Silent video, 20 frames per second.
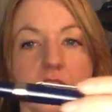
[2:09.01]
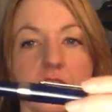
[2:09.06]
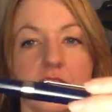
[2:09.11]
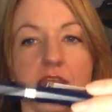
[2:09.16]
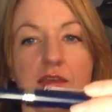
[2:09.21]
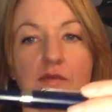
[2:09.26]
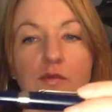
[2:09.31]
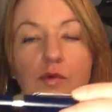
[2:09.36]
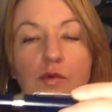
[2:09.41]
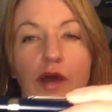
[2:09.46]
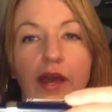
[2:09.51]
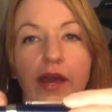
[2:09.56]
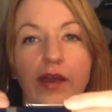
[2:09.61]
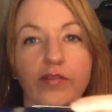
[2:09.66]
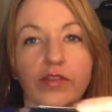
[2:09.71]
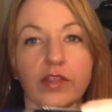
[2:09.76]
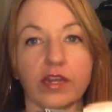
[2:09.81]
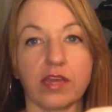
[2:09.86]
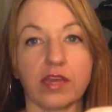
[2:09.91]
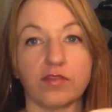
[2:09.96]
well, I
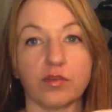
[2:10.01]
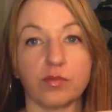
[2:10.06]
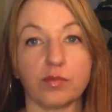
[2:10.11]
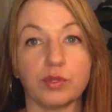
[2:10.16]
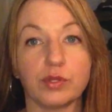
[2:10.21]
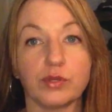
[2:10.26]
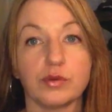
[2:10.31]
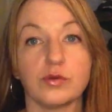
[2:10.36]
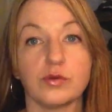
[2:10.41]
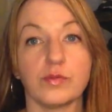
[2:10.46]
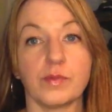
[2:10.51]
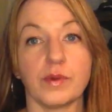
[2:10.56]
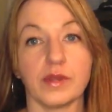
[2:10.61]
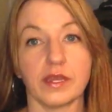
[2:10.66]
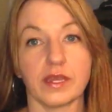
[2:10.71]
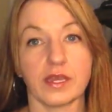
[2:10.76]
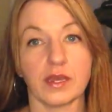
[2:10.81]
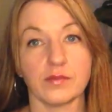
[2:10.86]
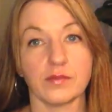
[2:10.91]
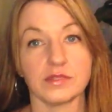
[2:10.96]
have the navy blue, but
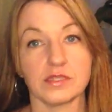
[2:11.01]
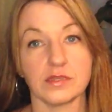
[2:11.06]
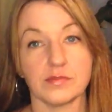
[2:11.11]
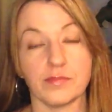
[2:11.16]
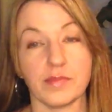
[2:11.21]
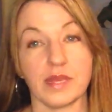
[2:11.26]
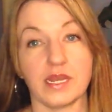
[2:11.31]
it comes in